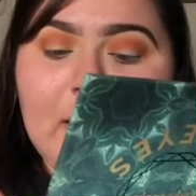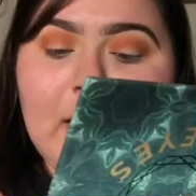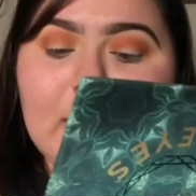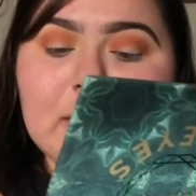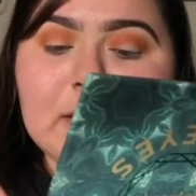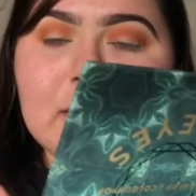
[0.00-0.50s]

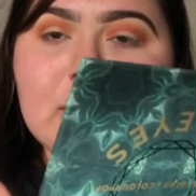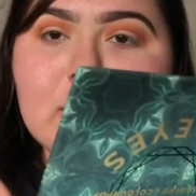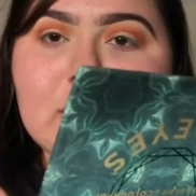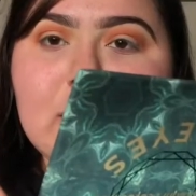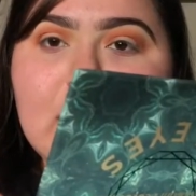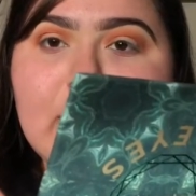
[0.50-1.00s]
And this is
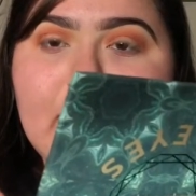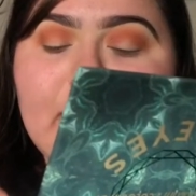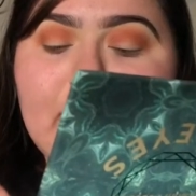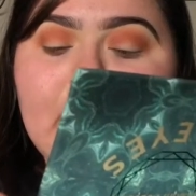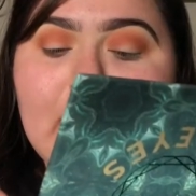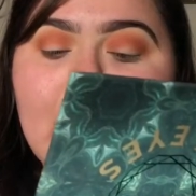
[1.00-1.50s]
just like a
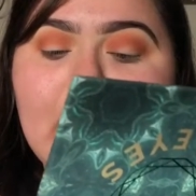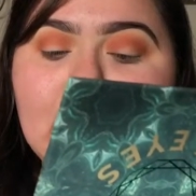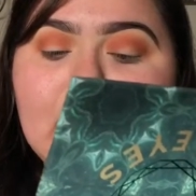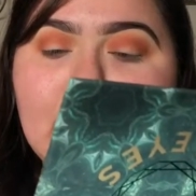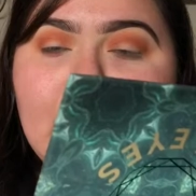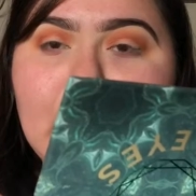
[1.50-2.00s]
flat
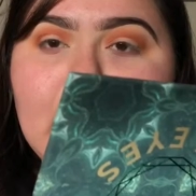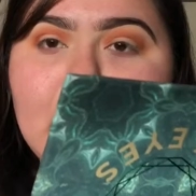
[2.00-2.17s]
definer